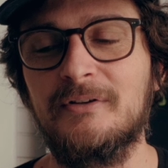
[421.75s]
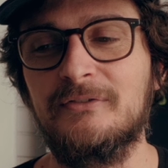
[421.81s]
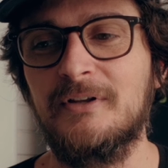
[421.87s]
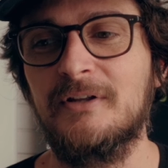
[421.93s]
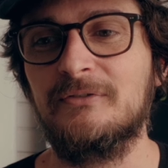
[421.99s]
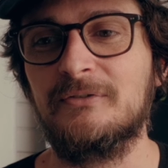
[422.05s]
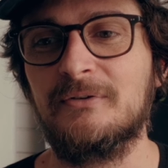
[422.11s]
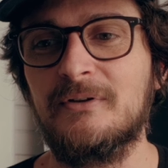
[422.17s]
a
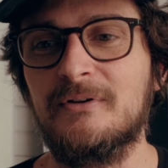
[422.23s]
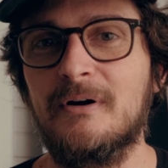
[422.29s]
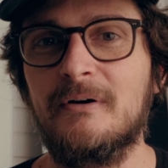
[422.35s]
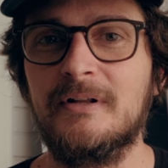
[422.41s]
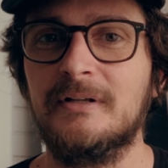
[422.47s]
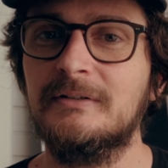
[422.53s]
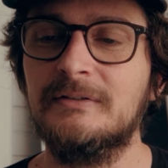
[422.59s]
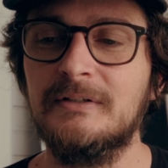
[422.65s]
sensor that
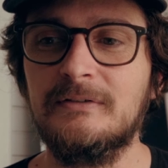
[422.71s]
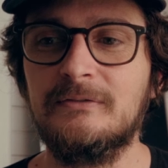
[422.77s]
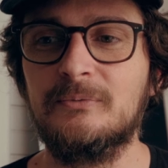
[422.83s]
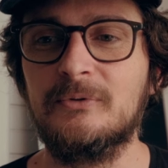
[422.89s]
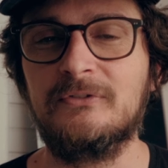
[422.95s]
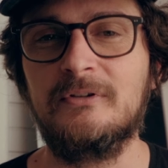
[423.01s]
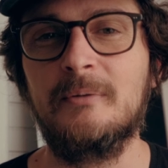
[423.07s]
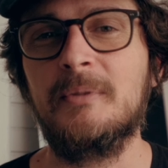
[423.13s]
already exists
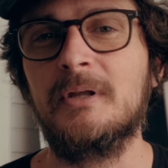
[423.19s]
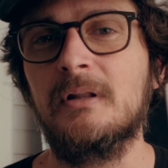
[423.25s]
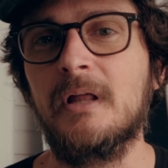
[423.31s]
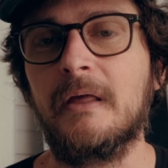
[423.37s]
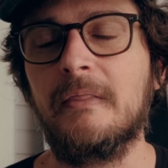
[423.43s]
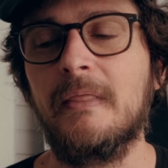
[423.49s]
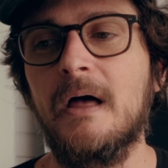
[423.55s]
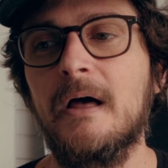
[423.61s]
with something
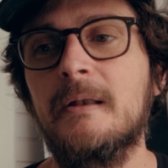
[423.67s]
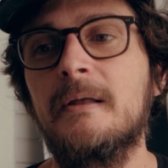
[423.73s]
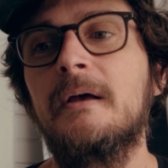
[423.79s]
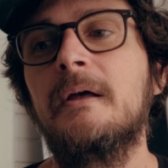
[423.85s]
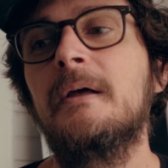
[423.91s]
like that.